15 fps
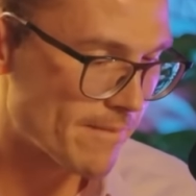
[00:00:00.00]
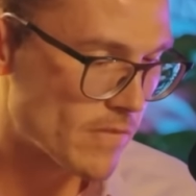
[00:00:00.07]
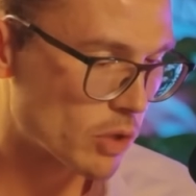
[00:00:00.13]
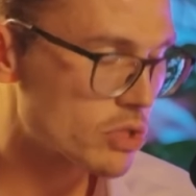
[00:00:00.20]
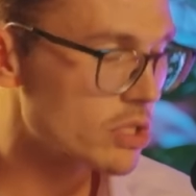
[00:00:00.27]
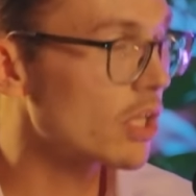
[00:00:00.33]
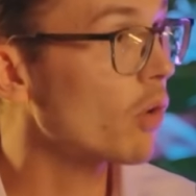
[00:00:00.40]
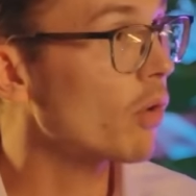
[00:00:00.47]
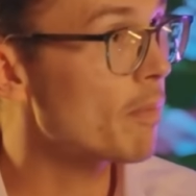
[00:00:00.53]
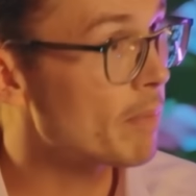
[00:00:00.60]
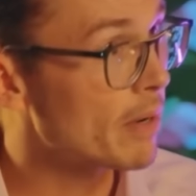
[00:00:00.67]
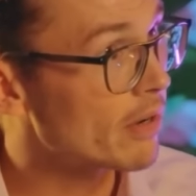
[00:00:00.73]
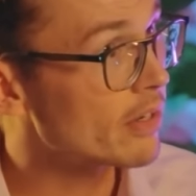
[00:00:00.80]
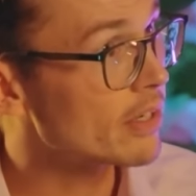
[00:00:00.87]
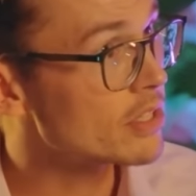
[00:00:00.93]
slower
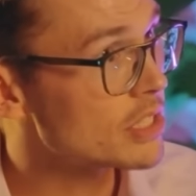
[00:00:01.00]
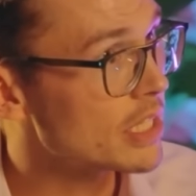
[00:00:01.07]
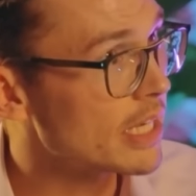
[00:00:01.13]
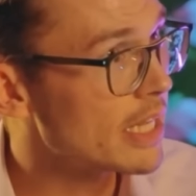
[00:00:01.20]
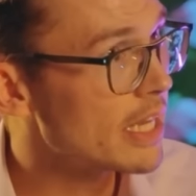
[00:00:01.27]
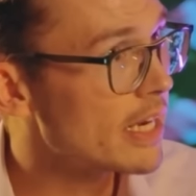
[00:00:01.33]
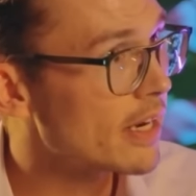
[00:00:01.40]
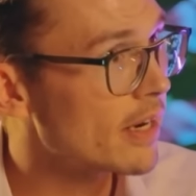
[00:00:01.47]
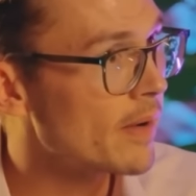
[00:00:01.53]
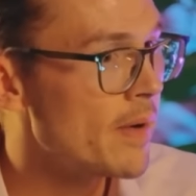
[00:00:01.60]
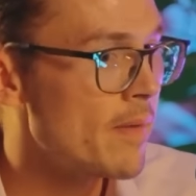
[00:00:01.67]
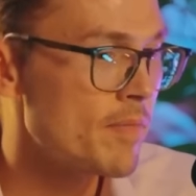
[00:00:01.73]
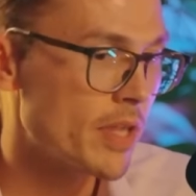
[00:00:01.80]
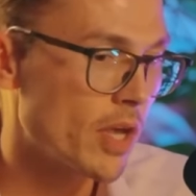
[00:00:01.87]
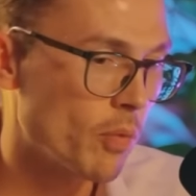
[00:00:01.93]
periods in the year,
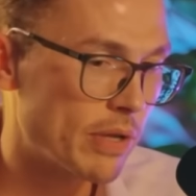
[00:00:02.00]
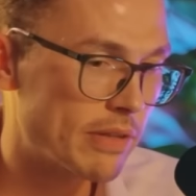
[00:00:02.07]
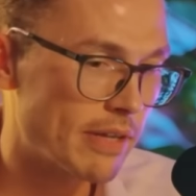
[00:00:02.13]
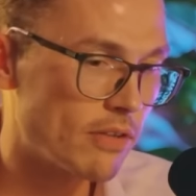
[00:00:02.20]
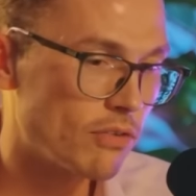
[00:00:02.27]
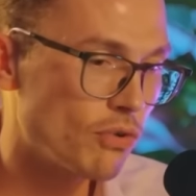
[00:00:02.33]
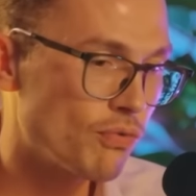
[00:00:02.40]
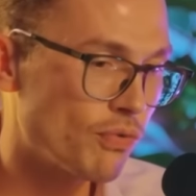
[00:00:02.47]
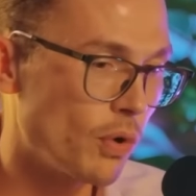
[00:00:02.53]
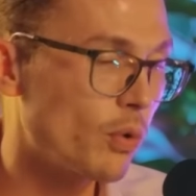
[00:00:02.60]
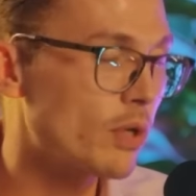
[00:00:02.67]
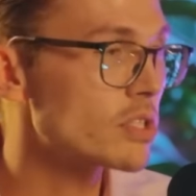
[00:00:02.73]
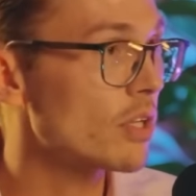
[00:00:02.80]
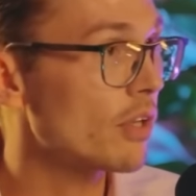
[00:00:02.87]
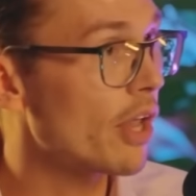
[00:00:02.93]
we tend to
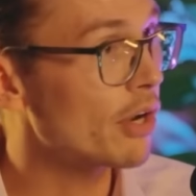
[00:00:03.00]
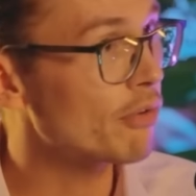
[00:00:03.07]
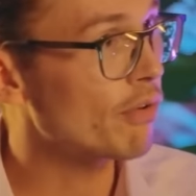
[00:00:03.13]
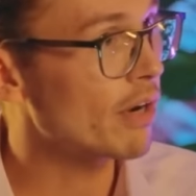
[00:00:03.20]
focus a lot of